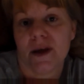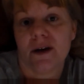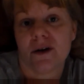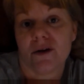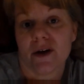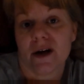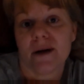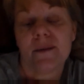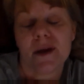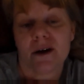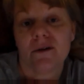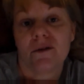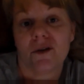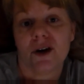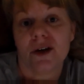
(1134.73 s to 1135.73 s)
that I'm
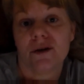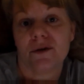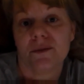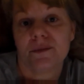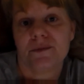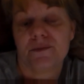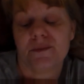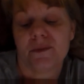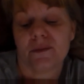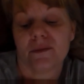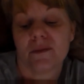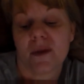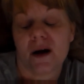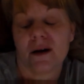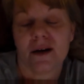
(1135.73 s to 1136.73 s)
there for you.
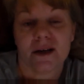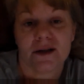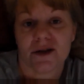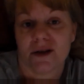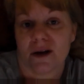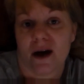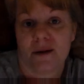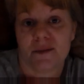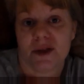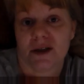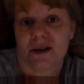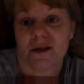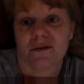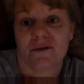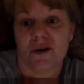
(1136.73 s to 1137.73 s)
I'm
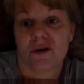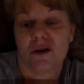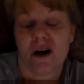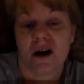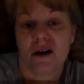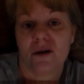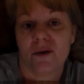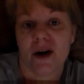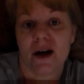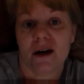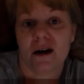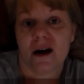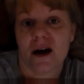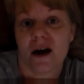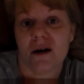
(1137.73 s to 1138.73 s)
just a phone call
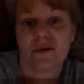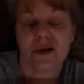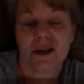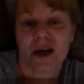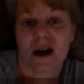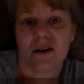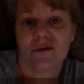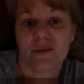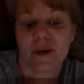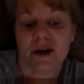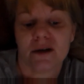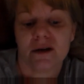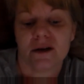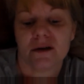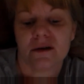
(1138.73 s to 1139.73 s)
away. I always have
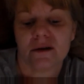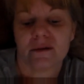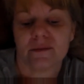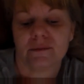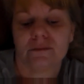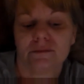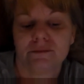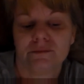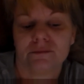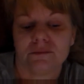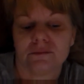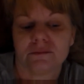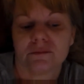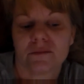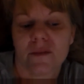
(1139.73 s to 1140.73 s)
been,
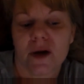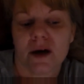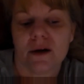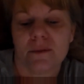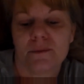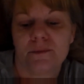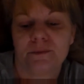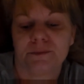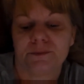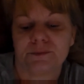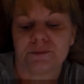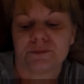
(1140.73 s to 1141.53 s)
and